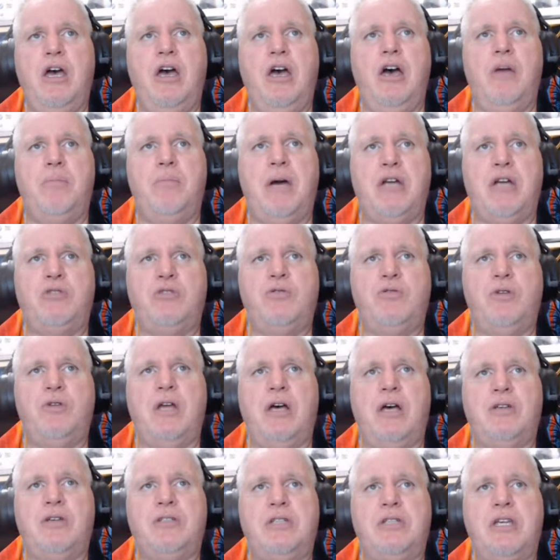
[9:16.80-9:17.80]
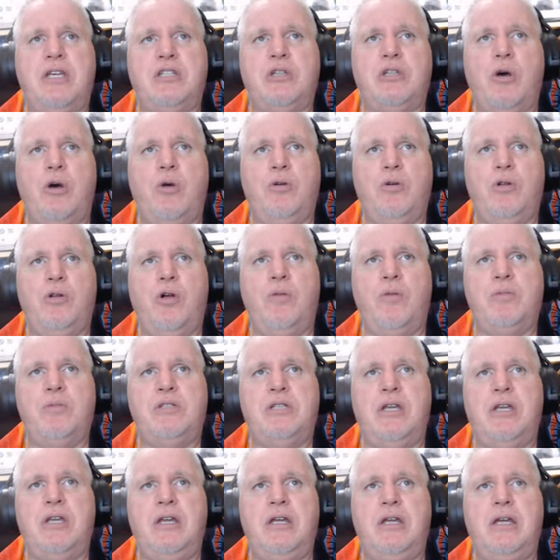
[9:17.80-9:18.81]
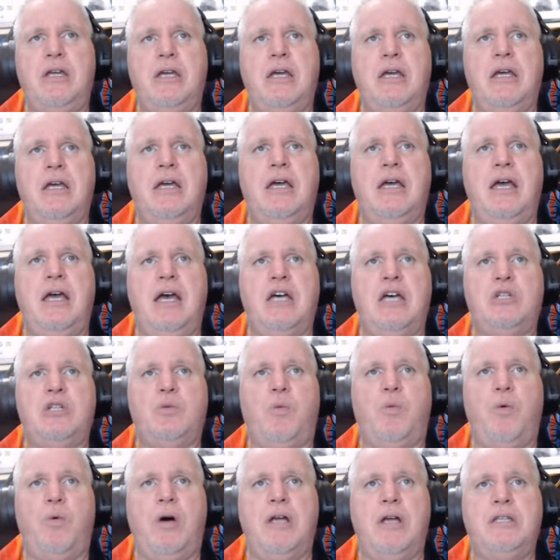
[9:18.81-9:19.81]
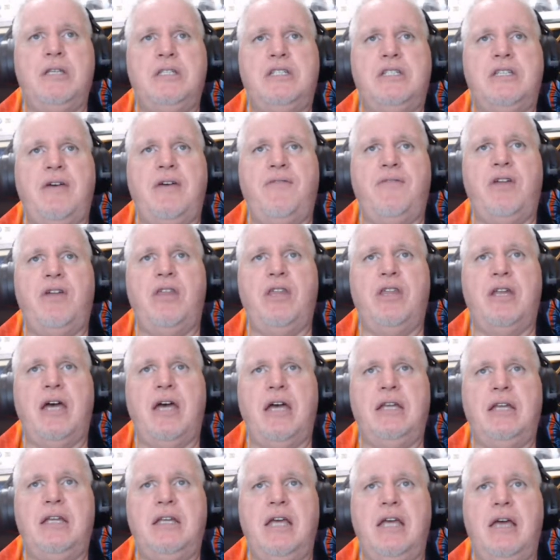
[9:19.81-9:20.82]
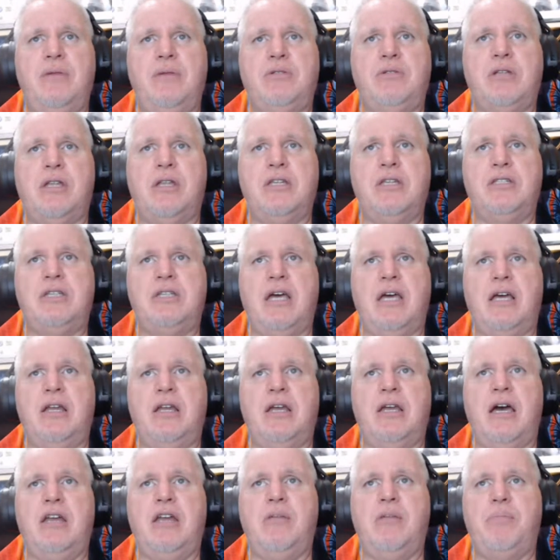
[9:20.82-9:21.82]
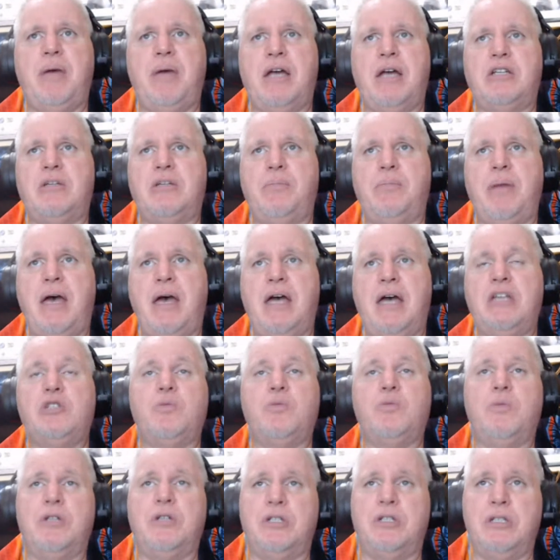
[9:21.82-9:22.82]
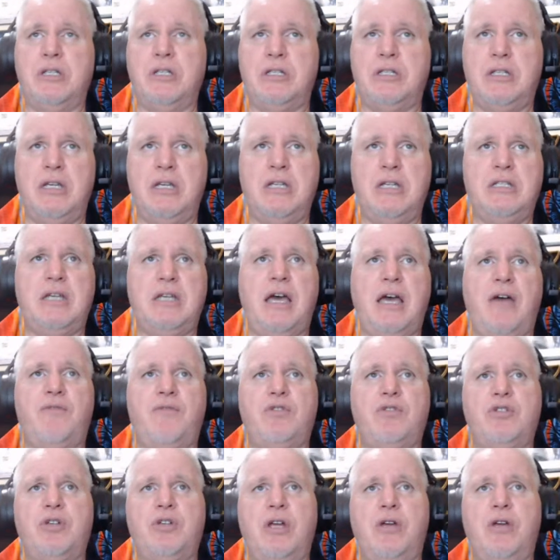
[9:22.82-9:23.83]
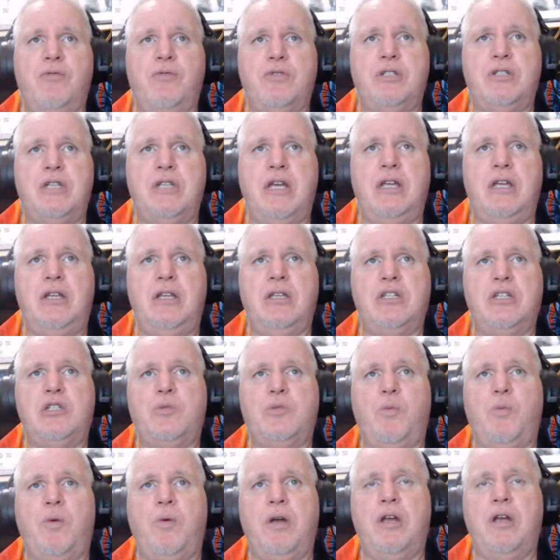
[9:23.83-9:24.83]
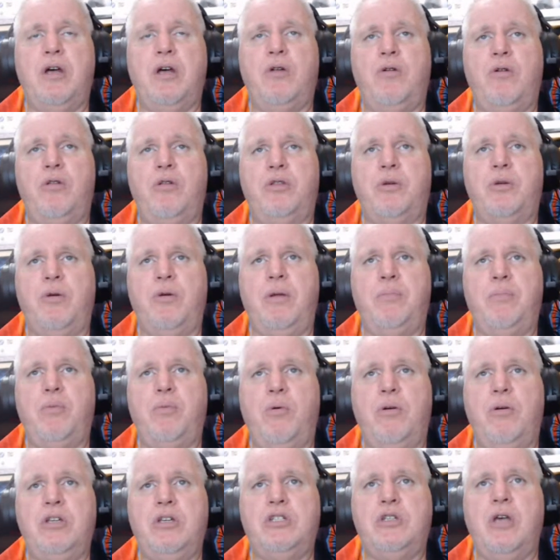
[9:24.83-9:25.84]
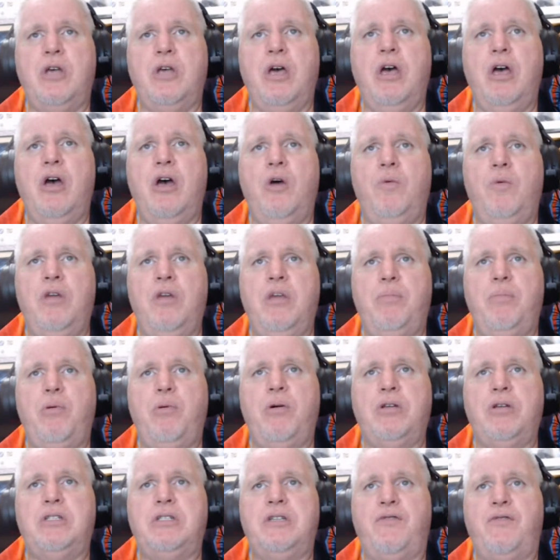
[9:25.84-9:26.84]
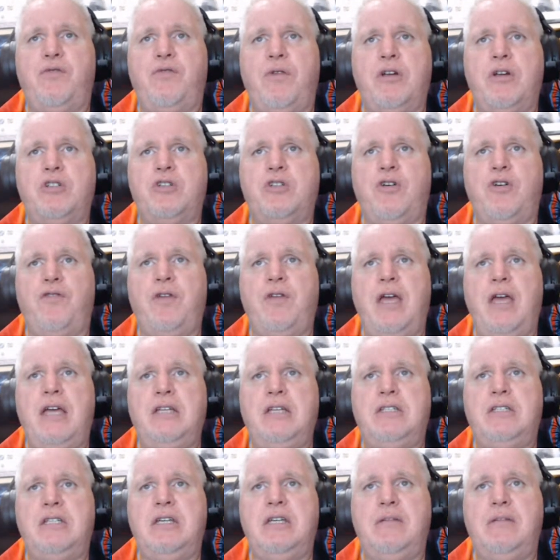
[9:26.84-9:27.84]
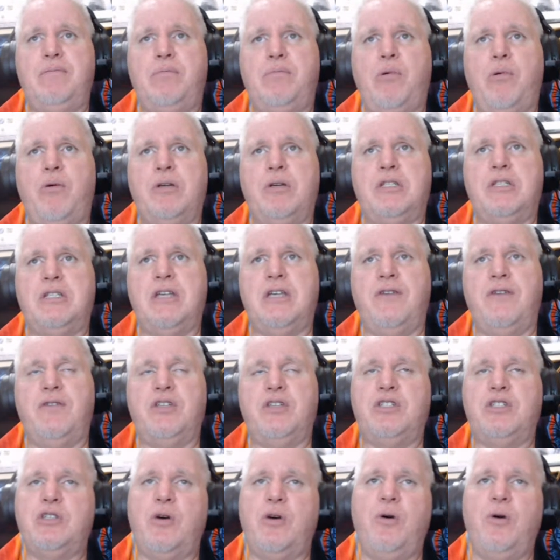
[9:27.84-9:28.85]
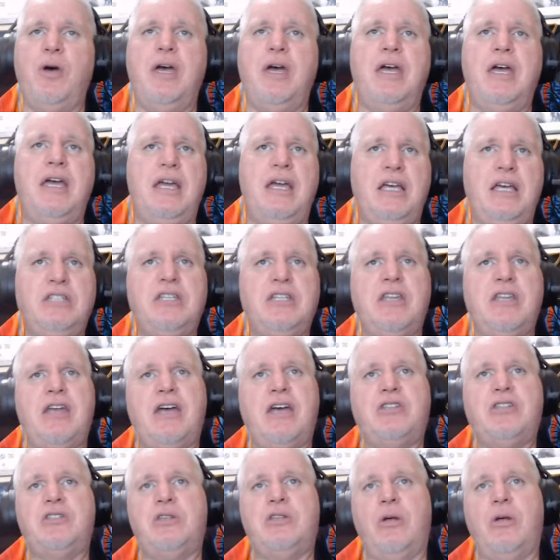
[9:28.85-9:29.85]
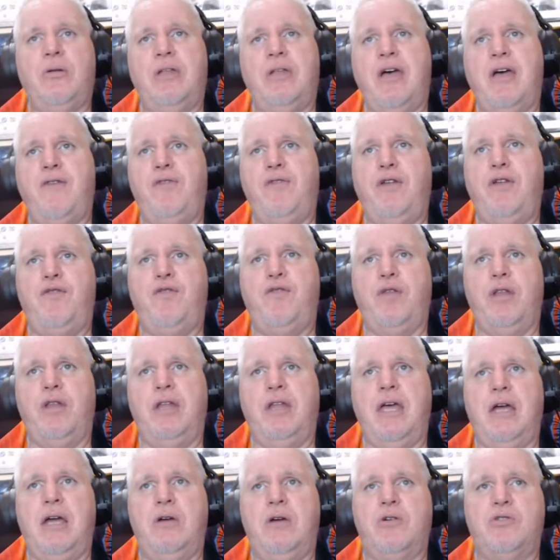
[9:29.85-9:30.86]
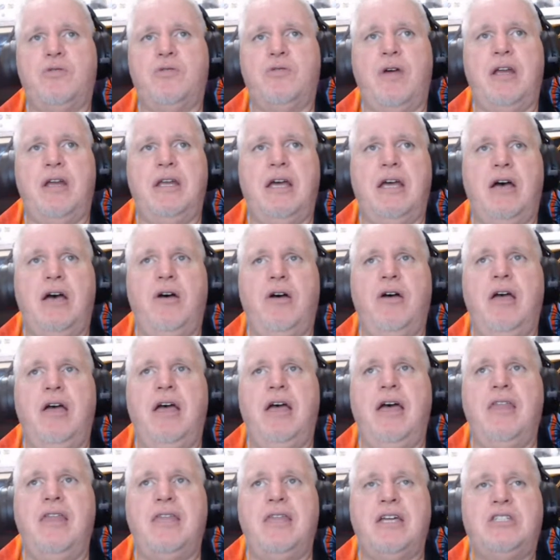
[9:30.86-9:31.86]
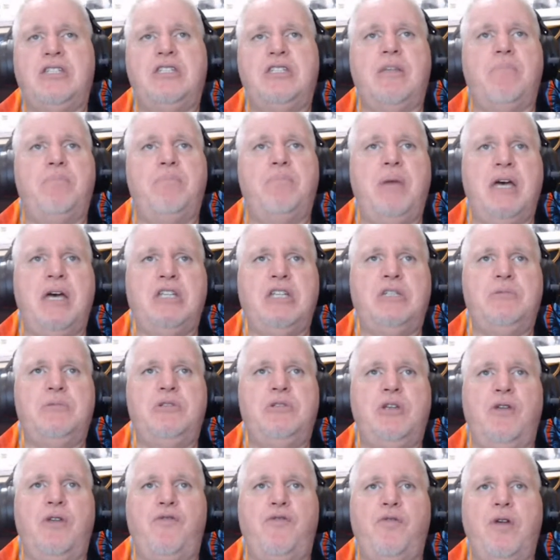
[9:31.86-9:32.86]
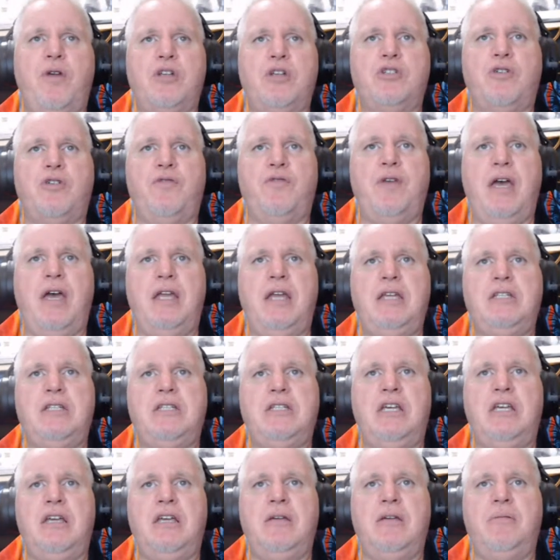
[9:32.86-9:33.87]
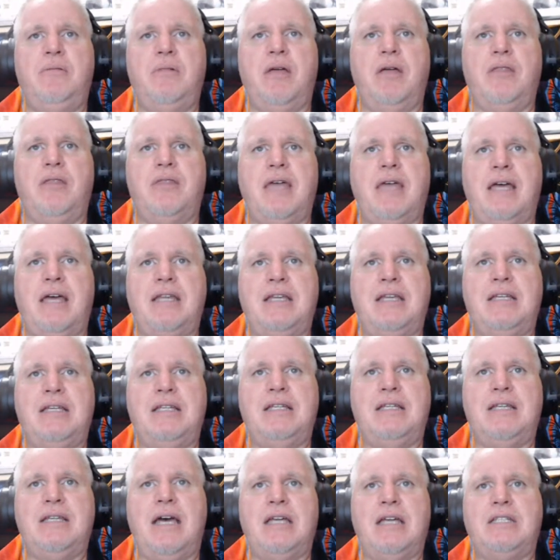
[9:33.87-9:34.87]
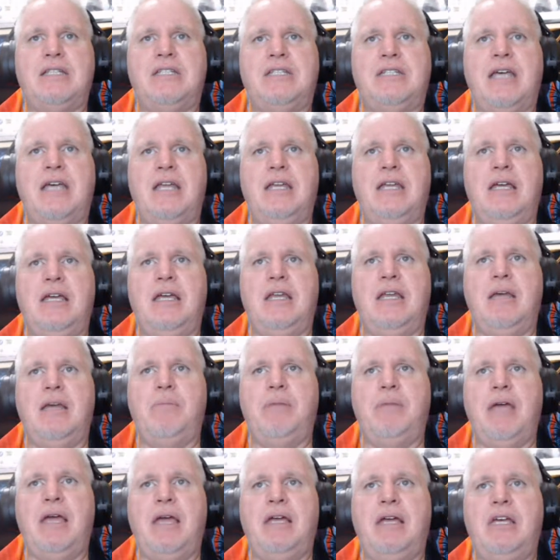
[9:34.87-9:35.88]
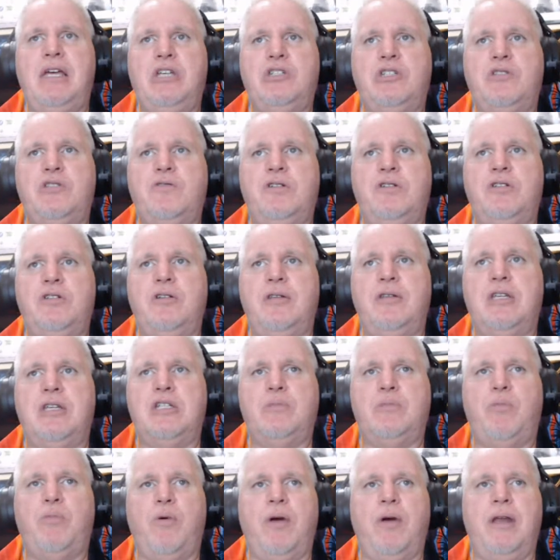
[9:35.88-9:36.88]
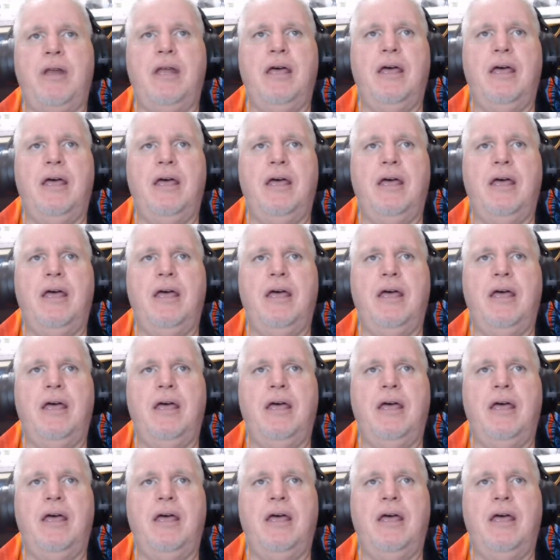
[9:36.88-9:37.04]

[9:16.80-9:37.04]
Mike Trudell says Oklahoma City has won 7 of the 9 games on the second night of back-to-backs, which this is, averaging a ridiculous 130 points with a point differential of 18.7. So isn't that so lovely for the Lakers right now? That's the best differential of any team that in that setting in NBA history to this point.